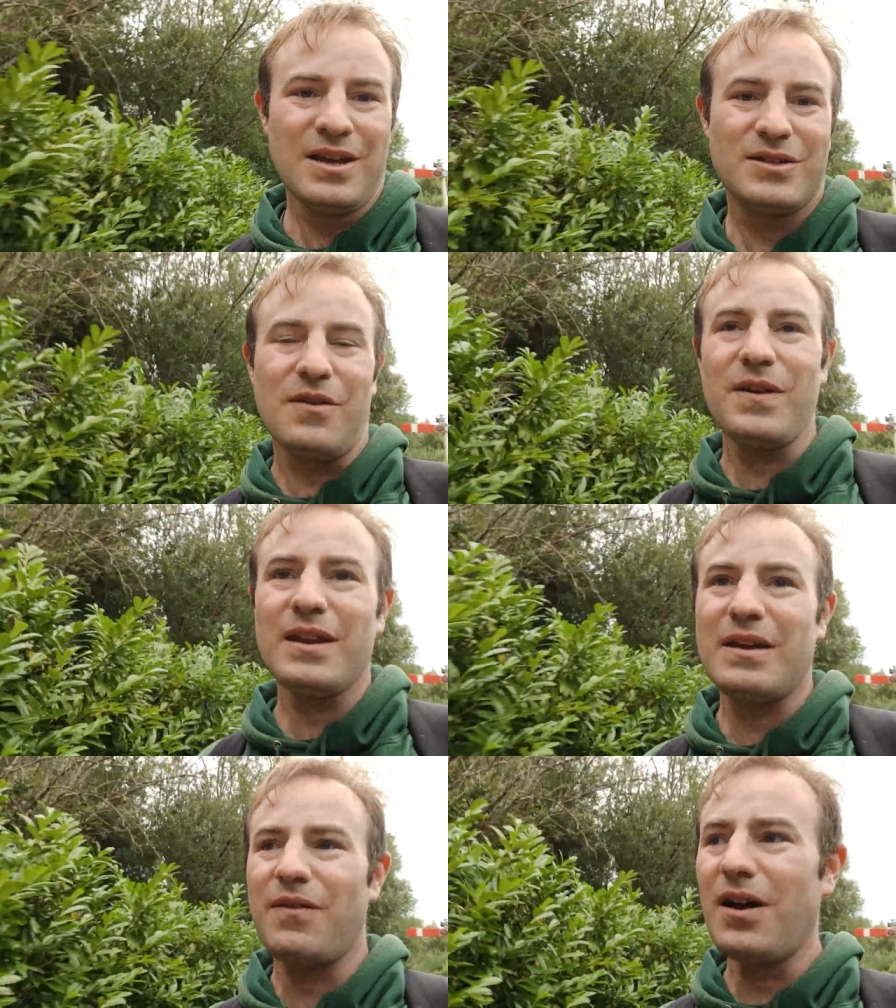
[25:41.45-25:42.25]
So I think
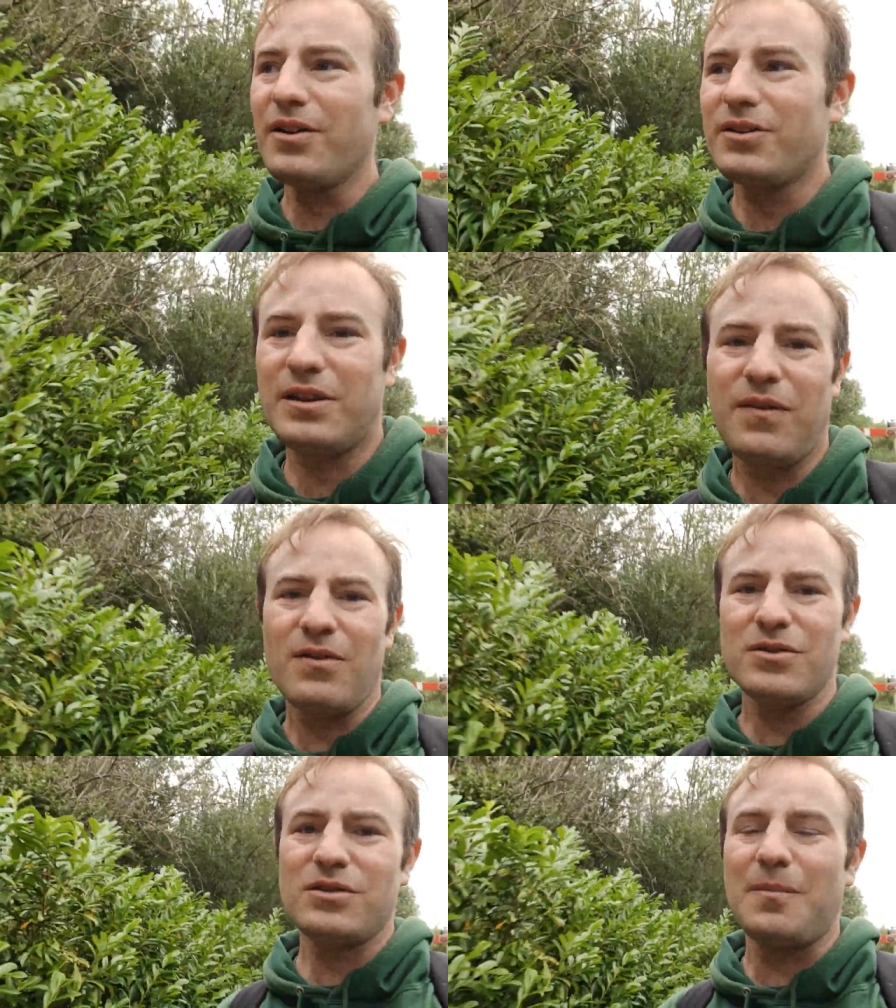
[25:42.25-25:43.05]
if I, if I
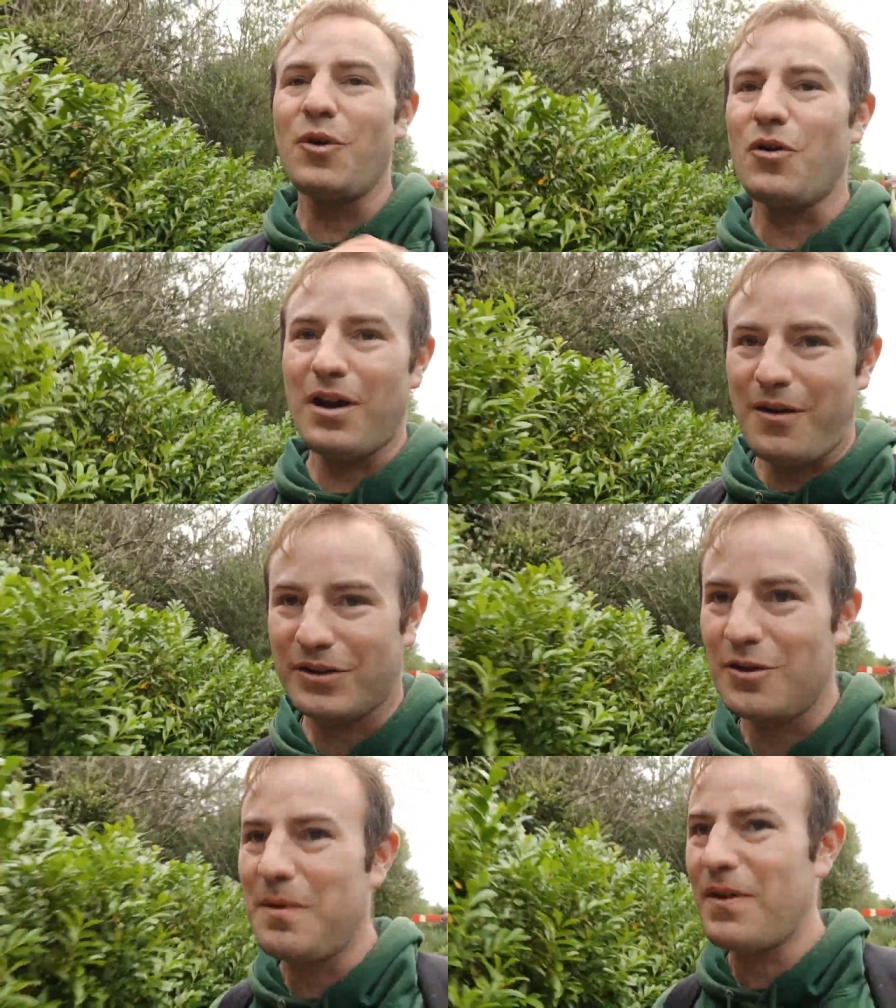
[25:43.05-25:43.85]
was to, I'm not going
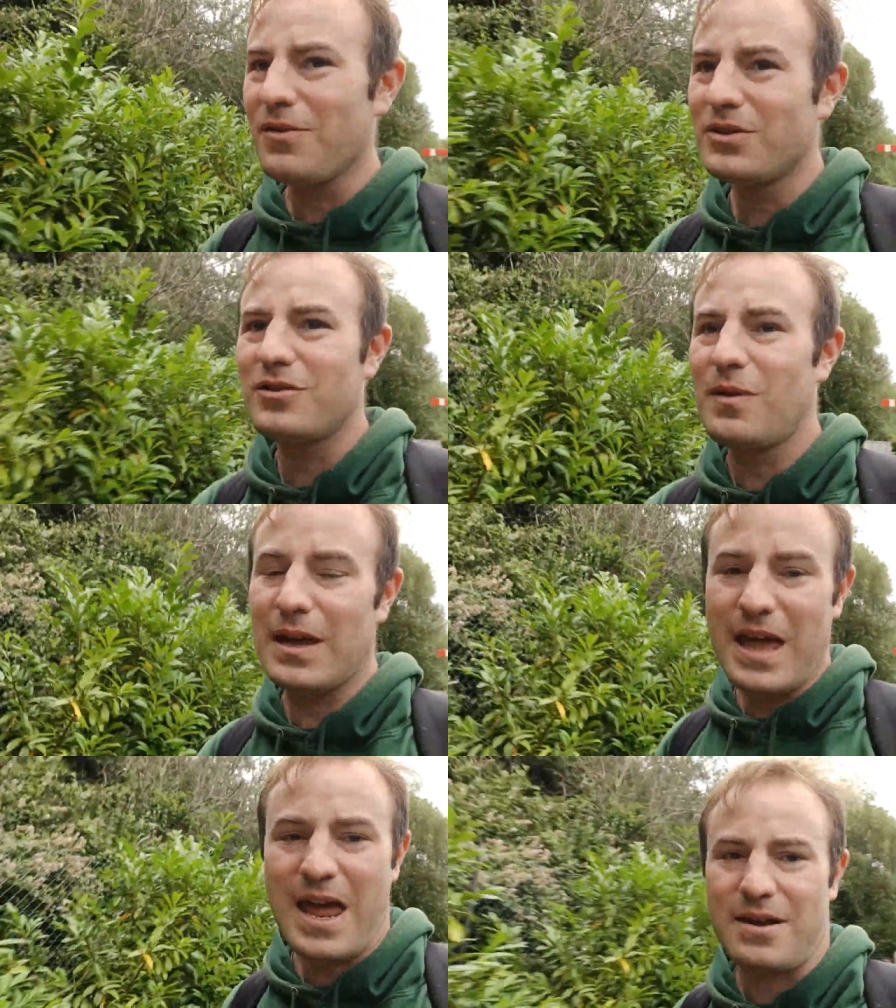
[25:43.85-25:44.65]
to, but if I was to do it
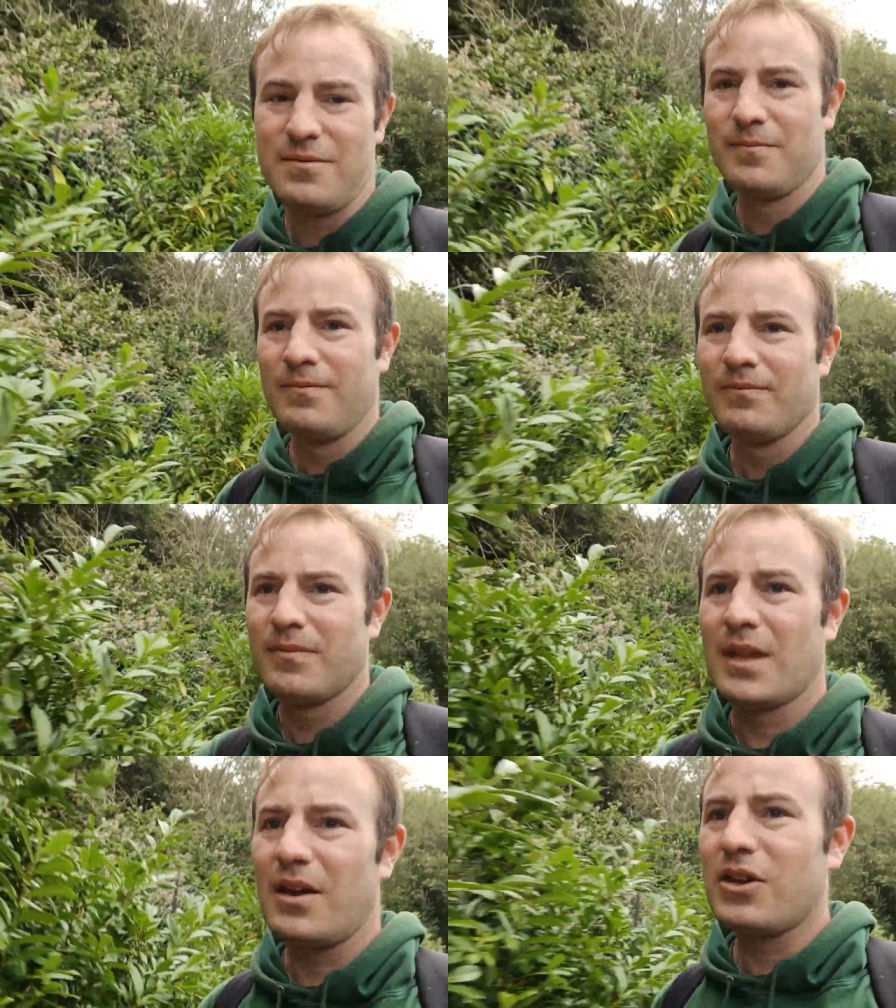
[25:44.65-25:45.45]
again
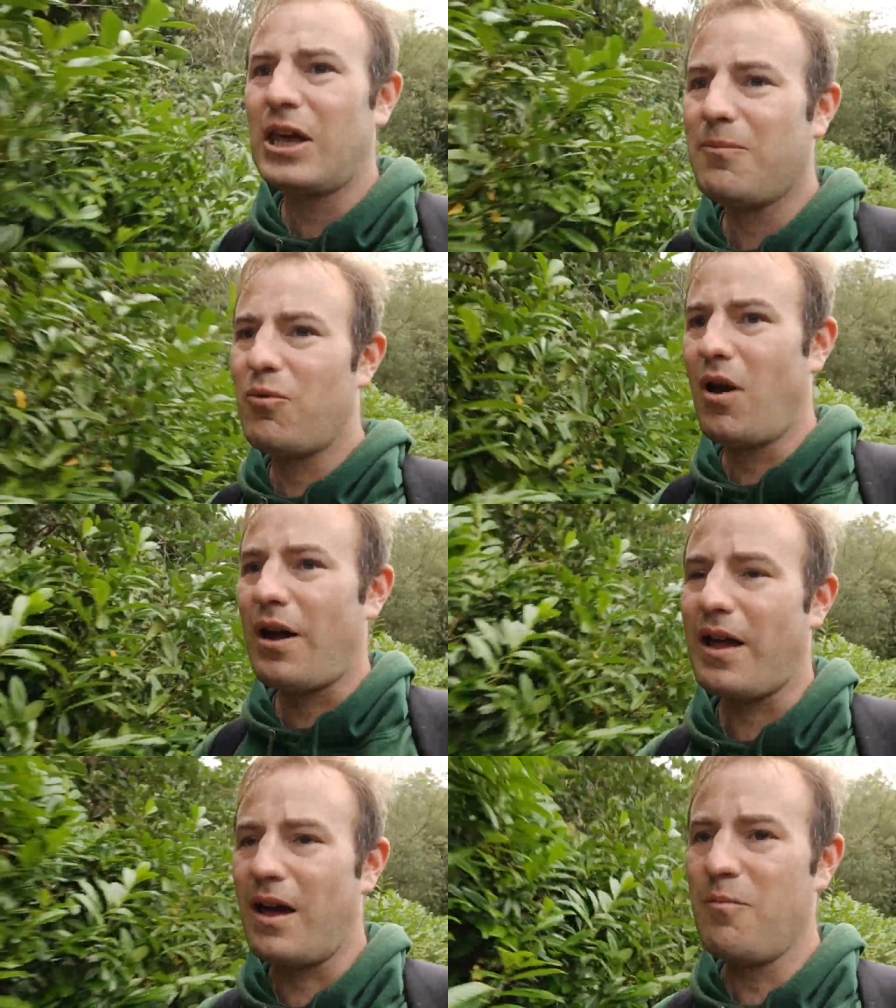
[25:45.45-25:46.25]
and keep
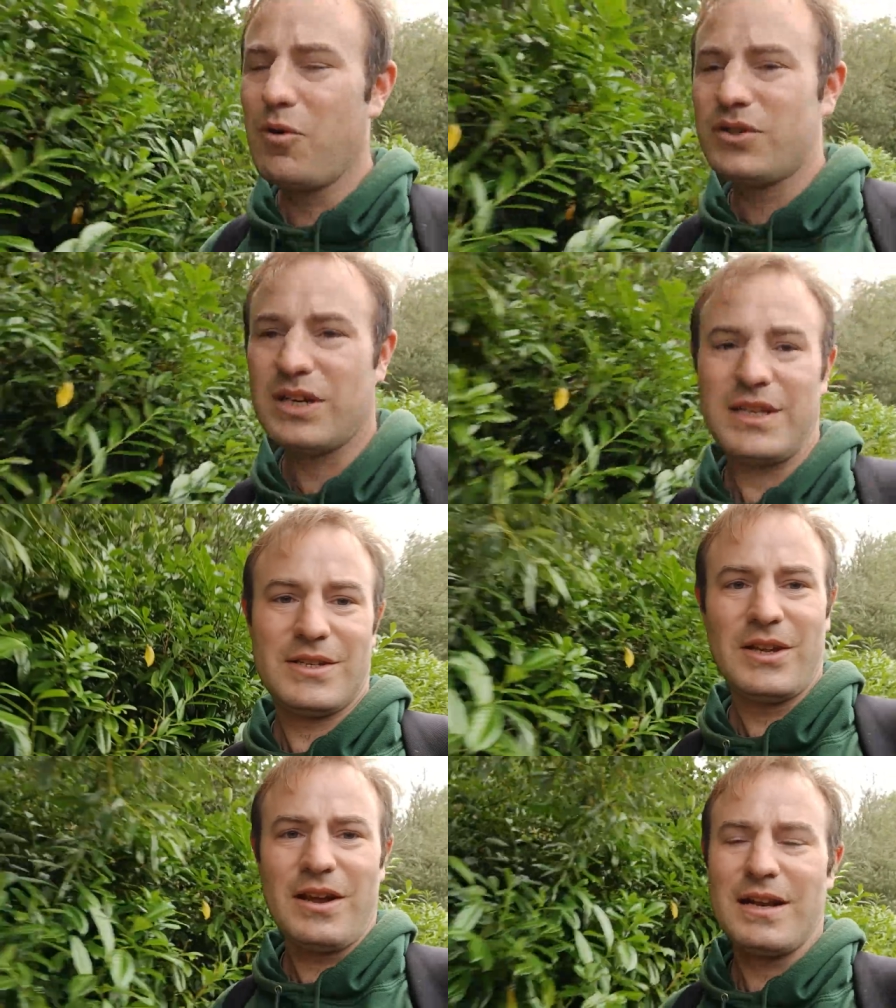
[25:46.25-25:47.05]
right, I would see
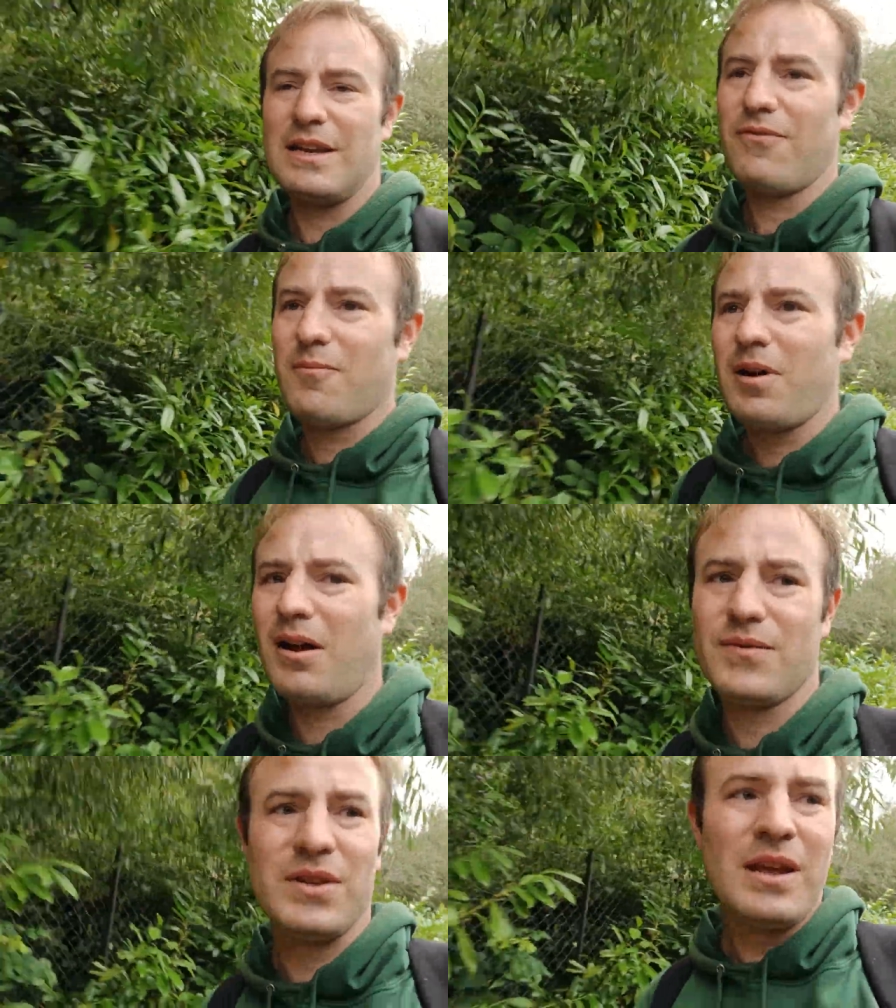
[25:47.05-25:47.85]
slightly different
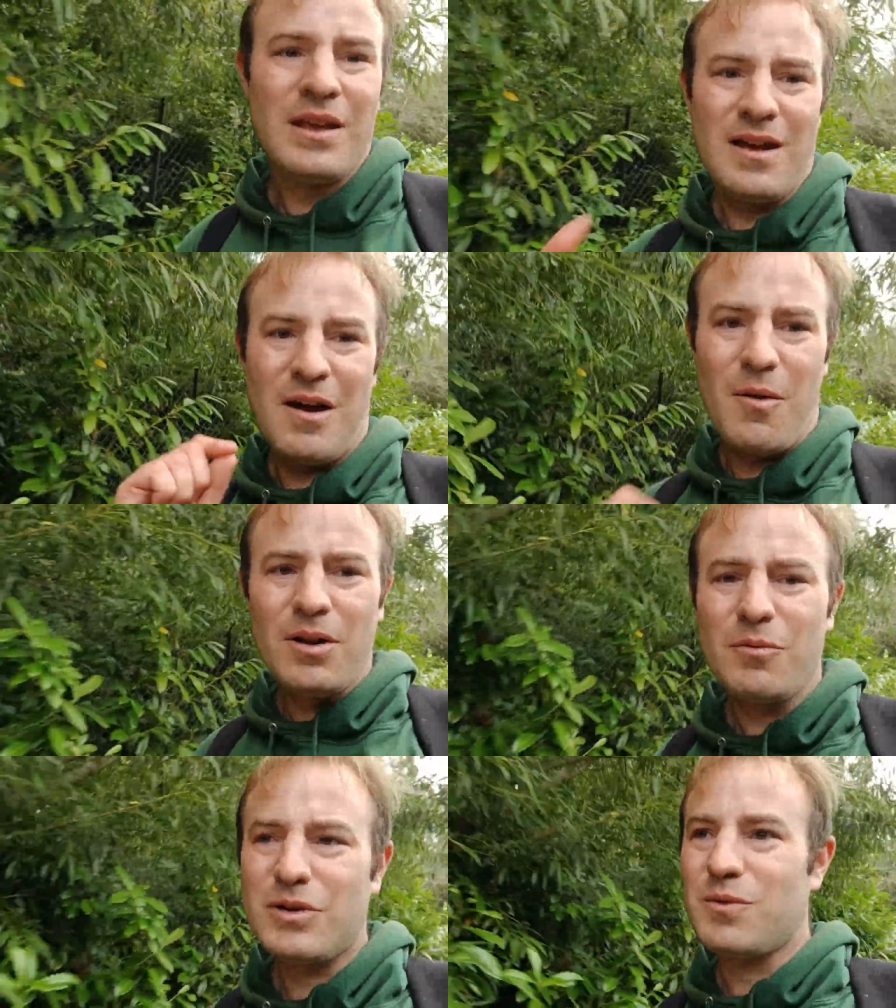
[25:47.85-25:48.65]
paths. I
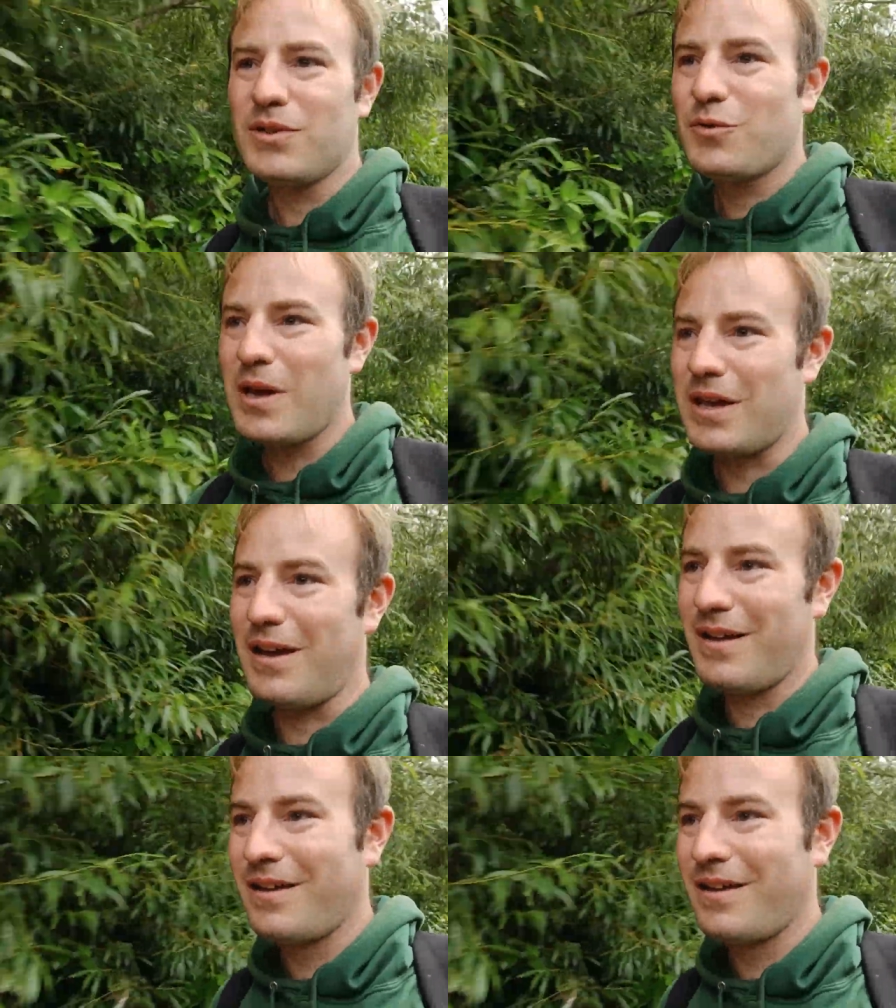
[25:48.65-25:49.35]
wonder which one's quicker.